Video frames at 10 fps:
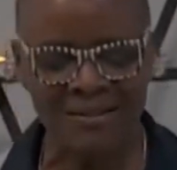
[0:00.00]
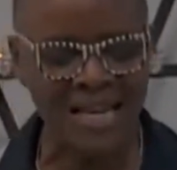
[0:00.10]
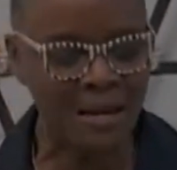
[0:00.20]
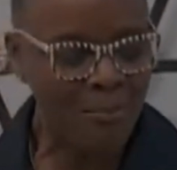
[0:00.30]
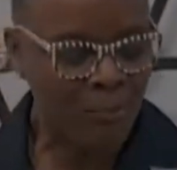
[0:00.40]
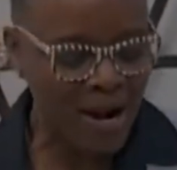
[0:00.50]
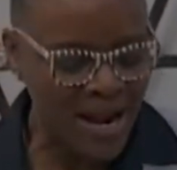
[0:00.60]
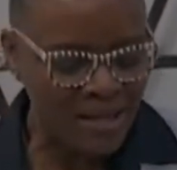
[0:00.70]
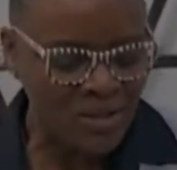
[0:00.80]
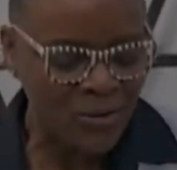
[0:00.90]
that it
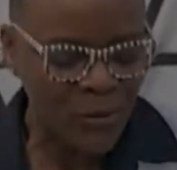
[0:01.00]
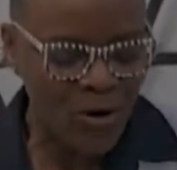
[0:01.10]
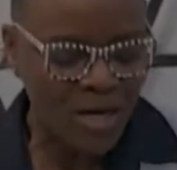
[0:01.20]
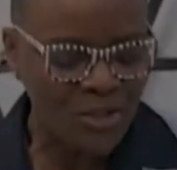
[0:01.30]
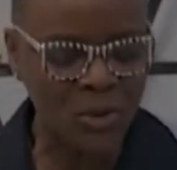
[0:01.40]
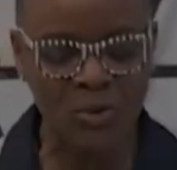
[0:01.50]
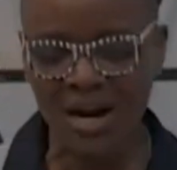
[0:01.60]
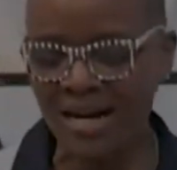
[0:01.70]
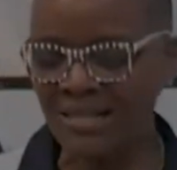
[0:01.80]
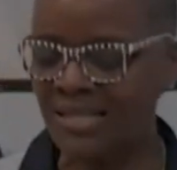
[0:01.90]
brings forward to
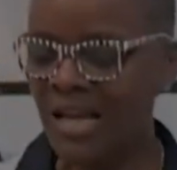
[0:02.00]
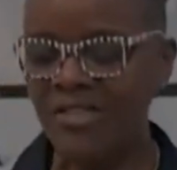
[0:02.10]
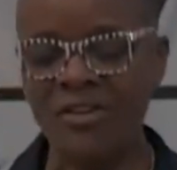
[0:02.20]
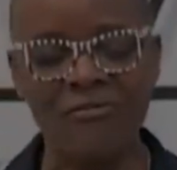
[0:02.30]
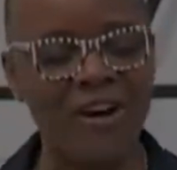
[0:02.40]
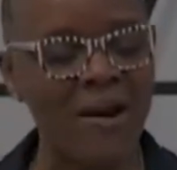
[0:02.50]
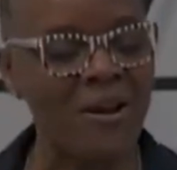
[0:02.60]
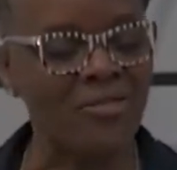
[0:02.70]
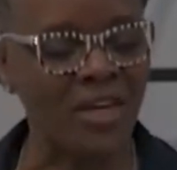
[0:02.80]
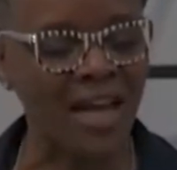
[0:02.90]
us the
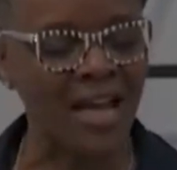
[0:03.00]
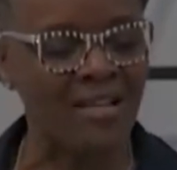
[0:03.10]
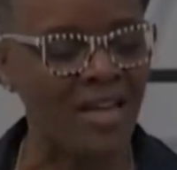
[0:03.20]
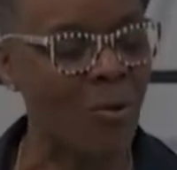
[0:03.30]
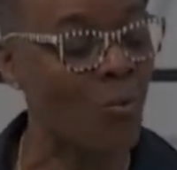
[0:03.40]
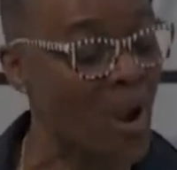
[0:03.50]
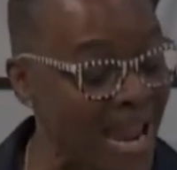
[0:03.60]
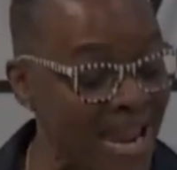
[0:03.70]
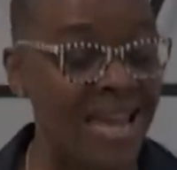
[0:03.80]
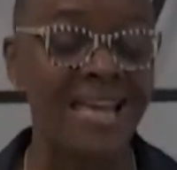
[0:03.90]
very thing that
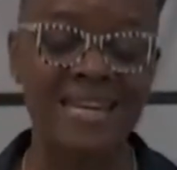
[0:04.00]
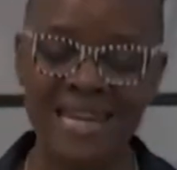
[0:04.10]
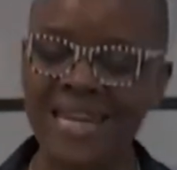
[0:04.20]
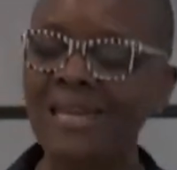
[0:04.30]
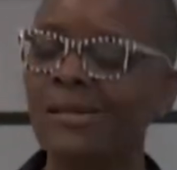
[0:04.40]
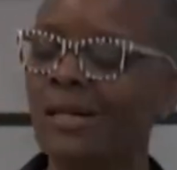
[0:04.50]
we need